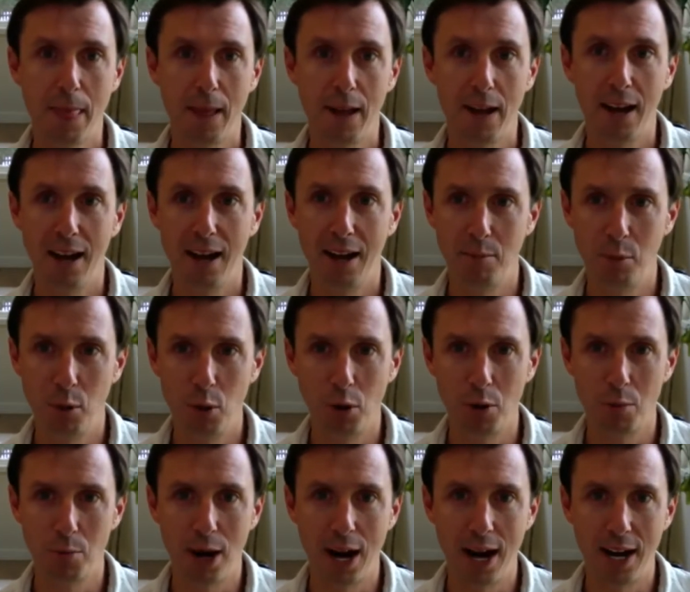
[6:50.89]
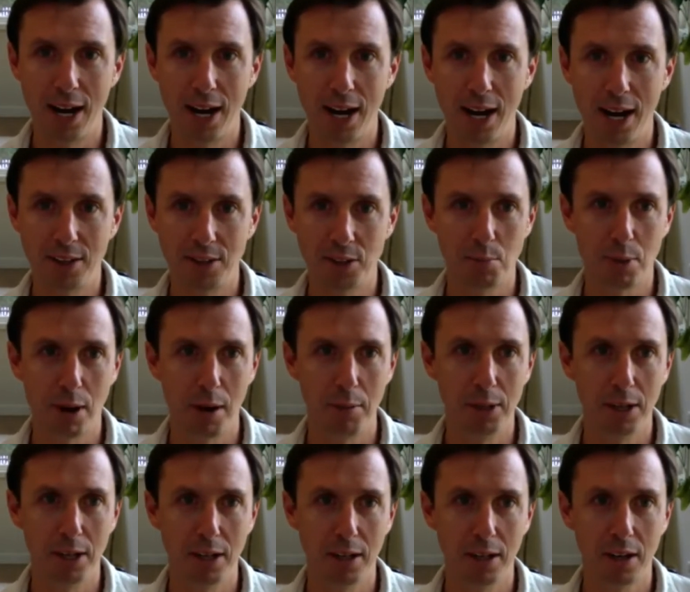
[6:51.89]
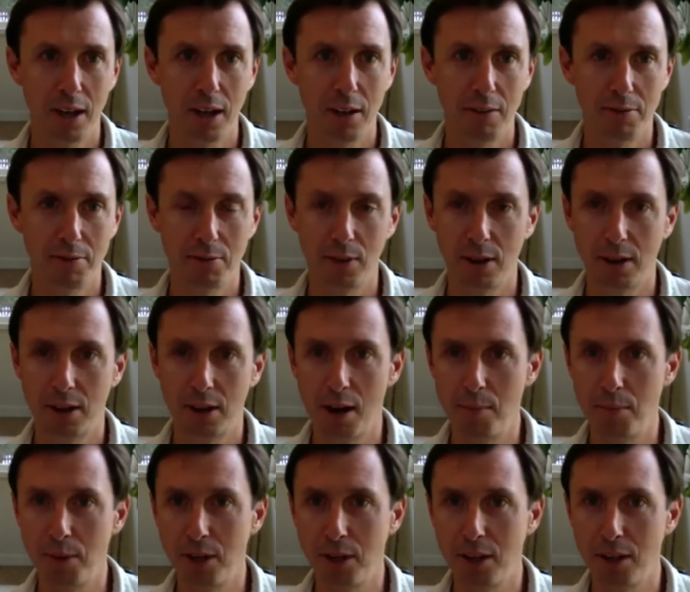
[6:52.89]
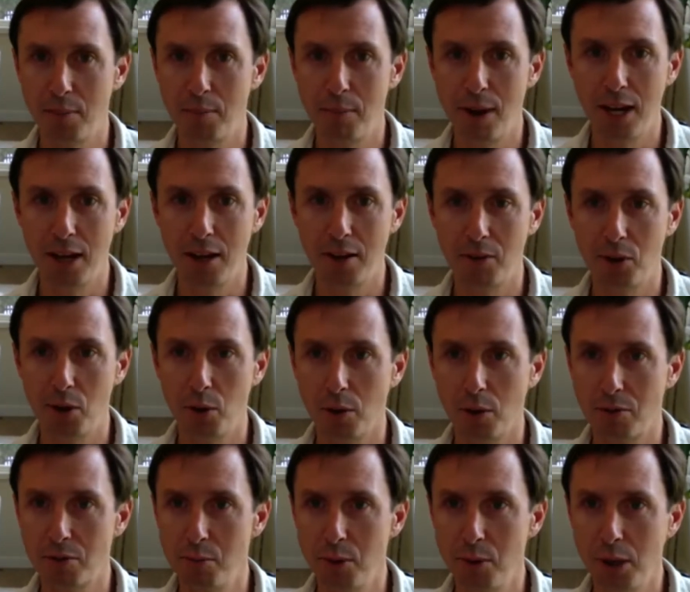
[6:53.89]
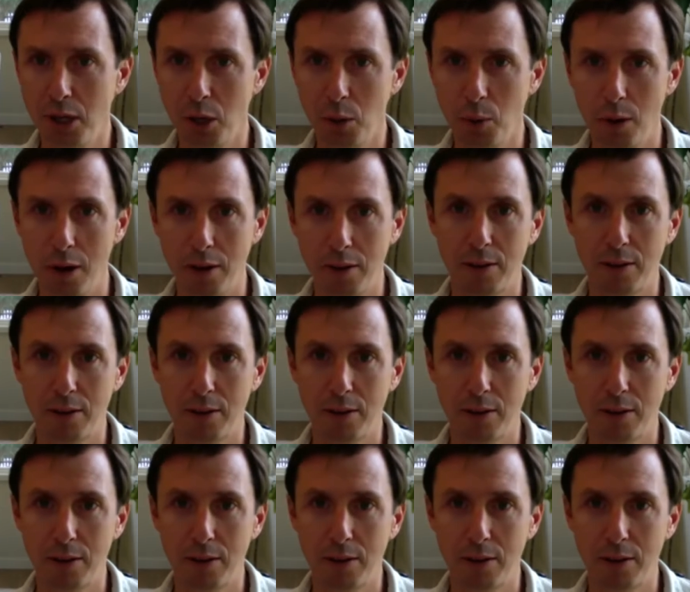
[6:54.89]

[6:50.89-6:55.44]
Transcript: Boulder Brands is probably a company that many of you are familiar with.